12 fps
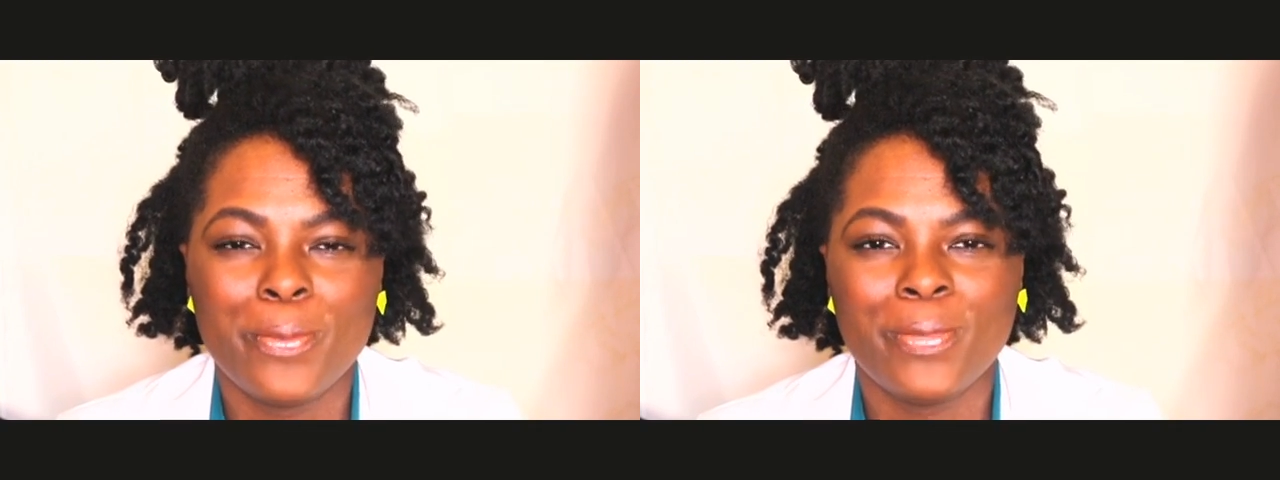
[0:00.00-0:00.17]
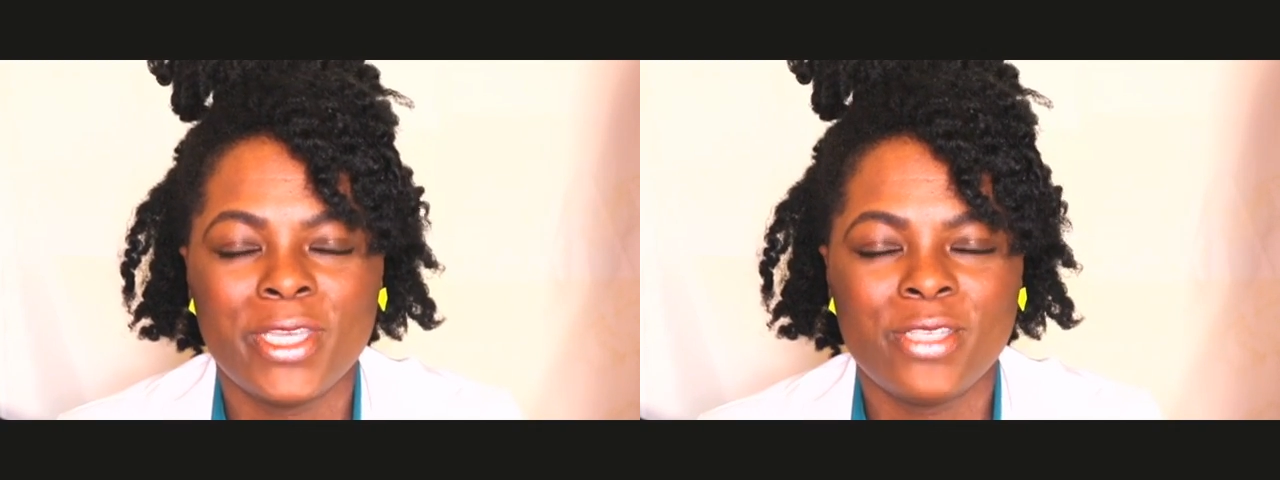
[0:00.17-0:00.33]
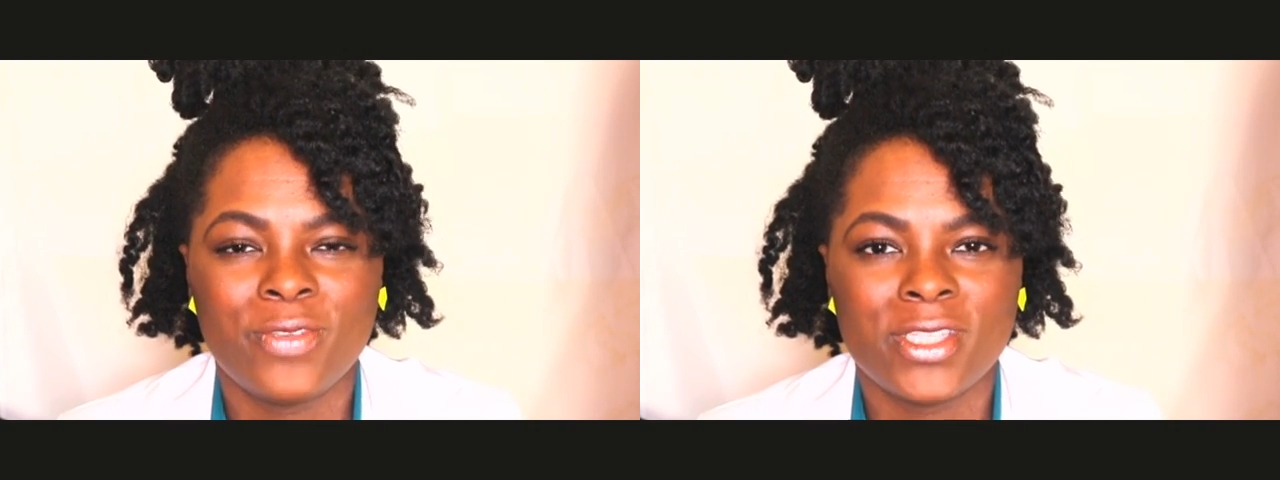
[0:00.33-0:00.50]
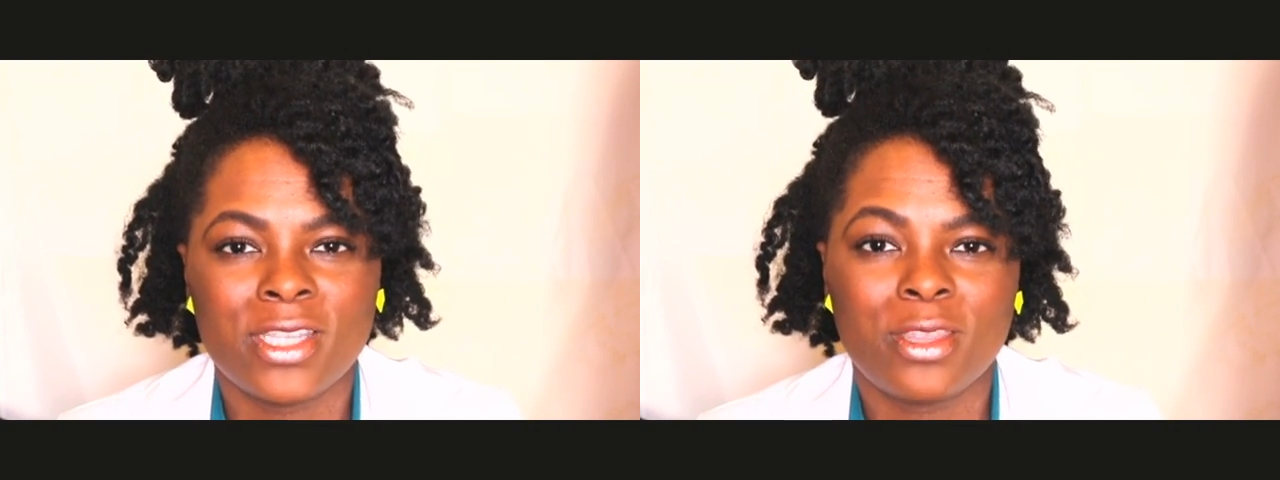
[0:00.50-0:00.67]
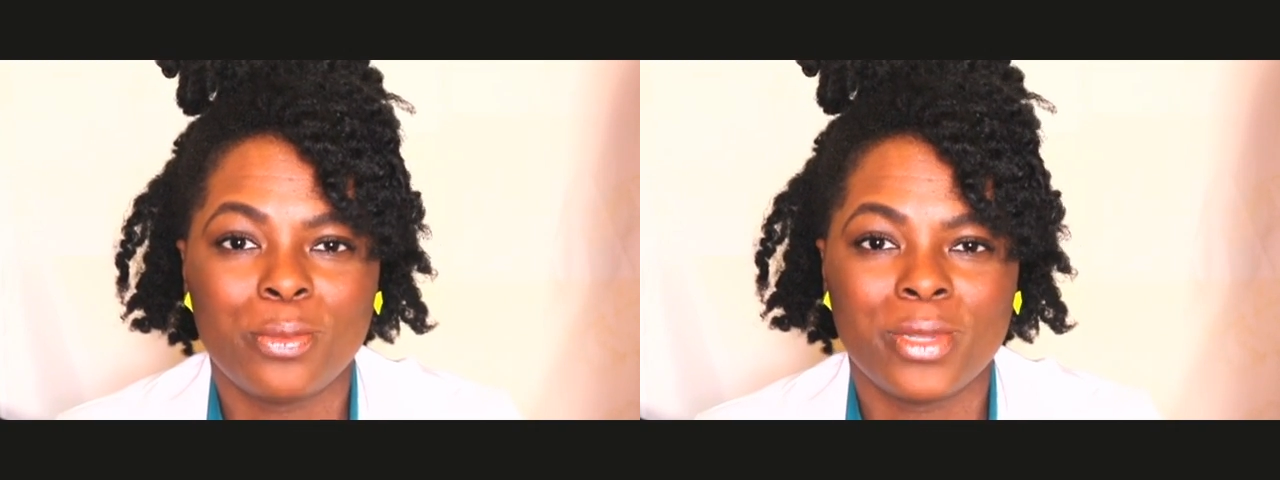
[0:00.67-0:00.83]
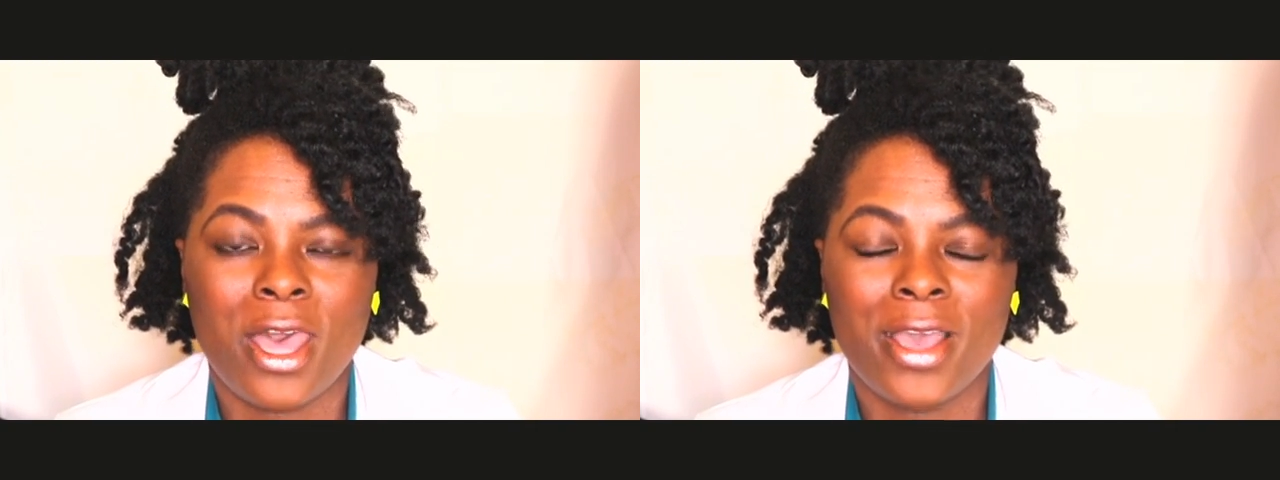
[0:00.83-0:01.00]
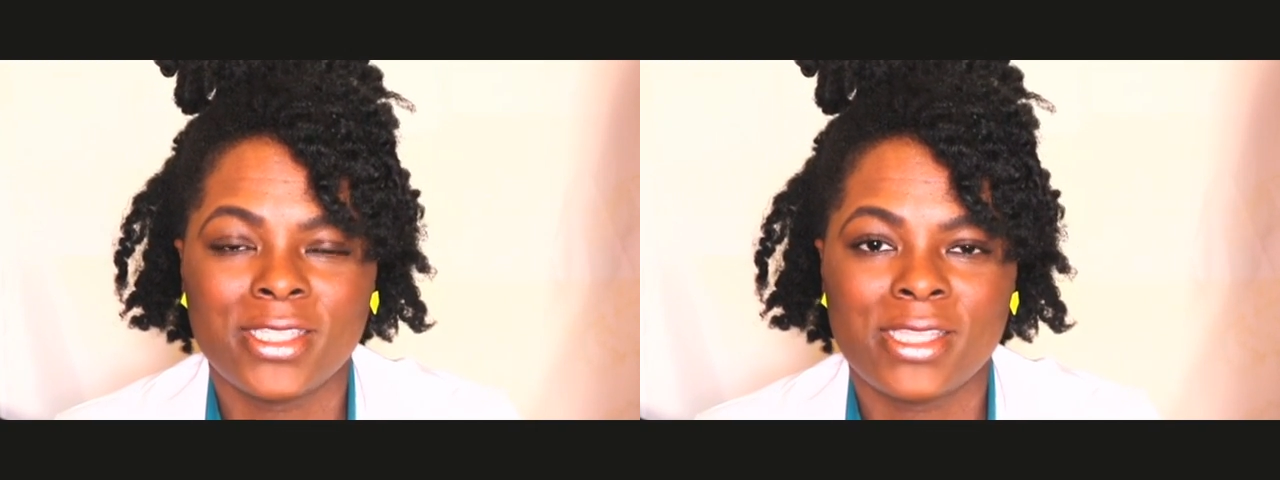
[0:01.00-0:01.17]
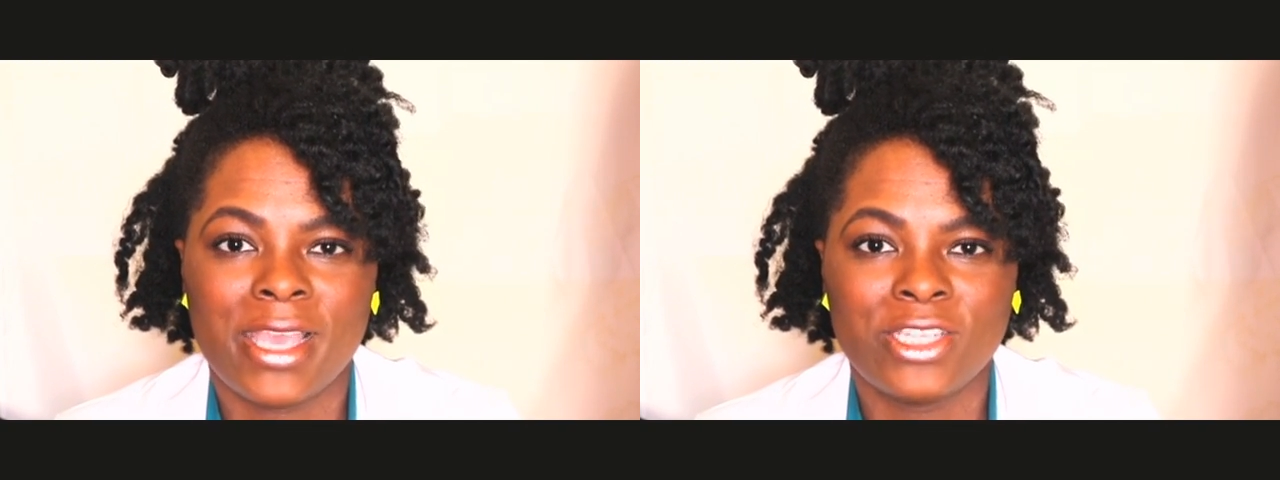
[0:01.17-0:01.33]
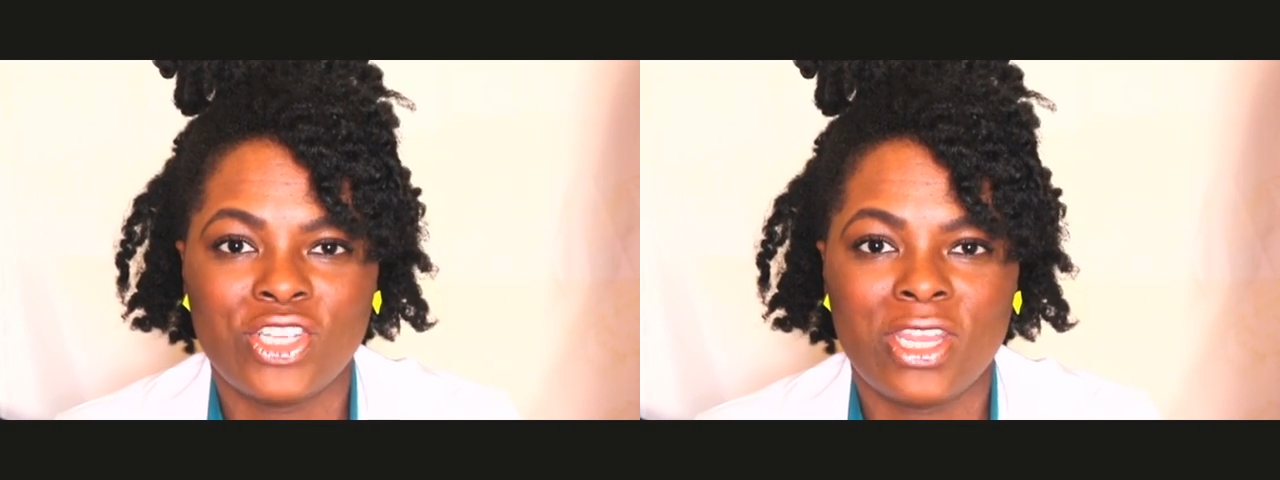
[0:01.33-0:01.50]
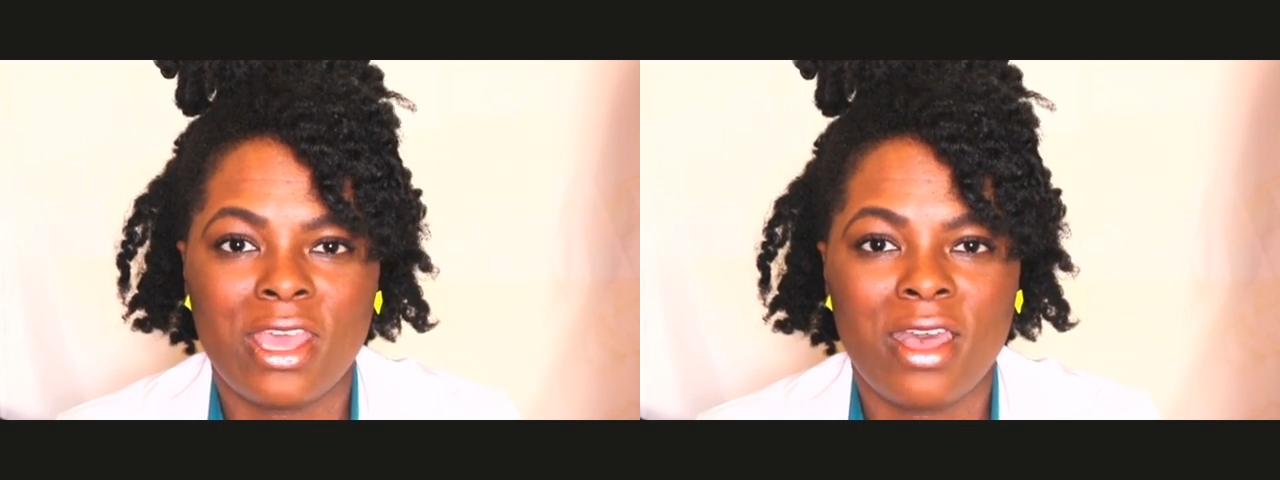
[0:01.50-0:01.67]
Please visit the blog section